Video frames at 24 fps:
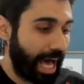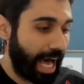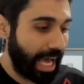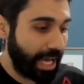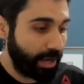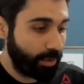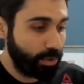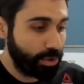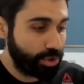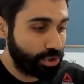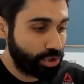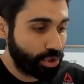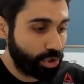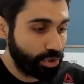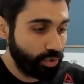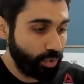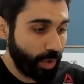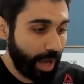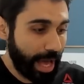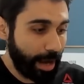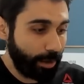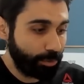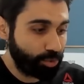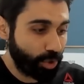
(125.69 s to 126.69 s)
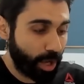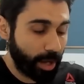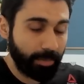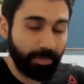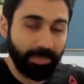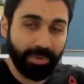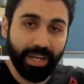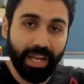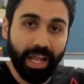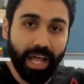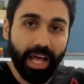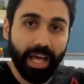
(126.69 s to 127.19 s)
I will show you how to
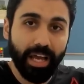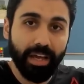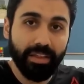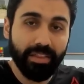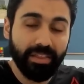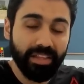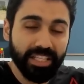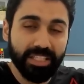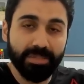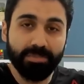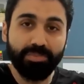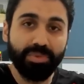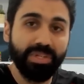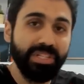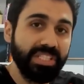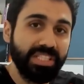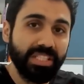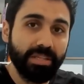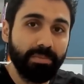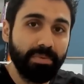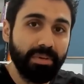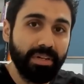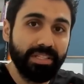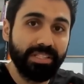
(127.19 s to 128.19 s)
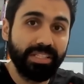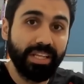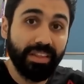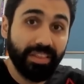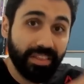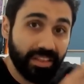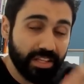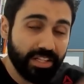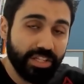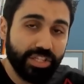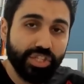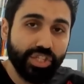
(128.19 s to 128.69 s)
apply these principles in
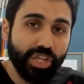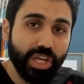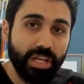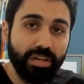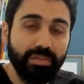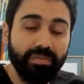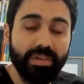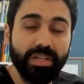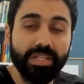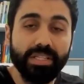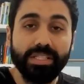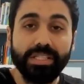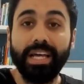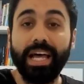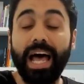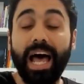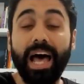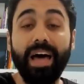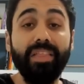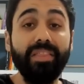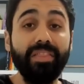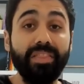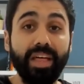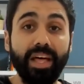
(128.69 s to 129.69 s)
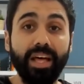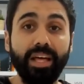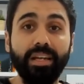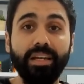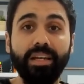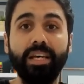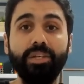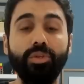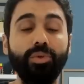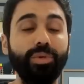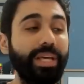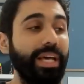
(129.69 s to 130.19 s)
this service and
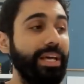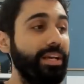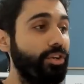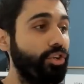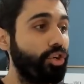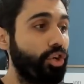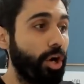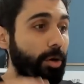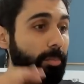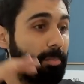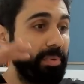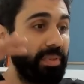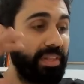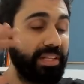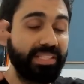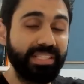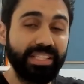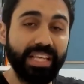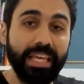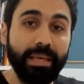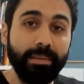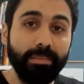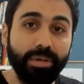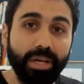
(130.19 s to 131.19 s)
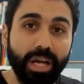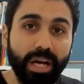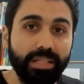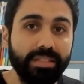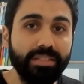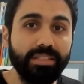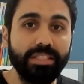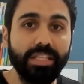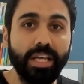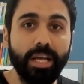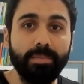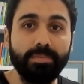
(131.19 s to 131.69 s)
then you can copy the same
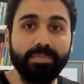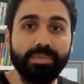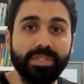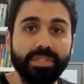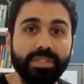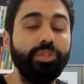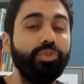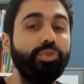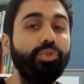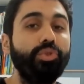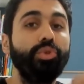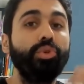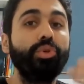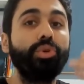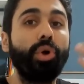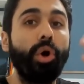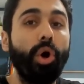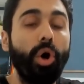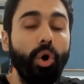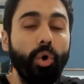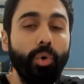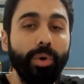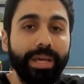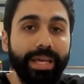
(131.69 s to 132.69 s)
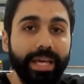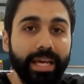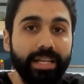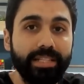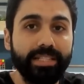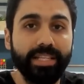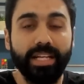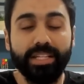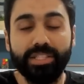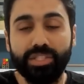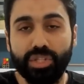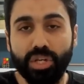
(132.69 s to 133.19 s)
concepts to your own gigs
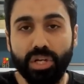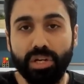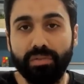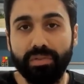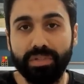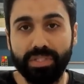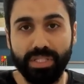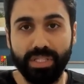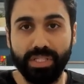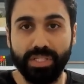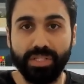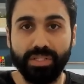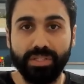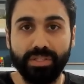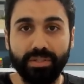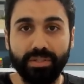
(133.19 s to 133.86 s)
and services.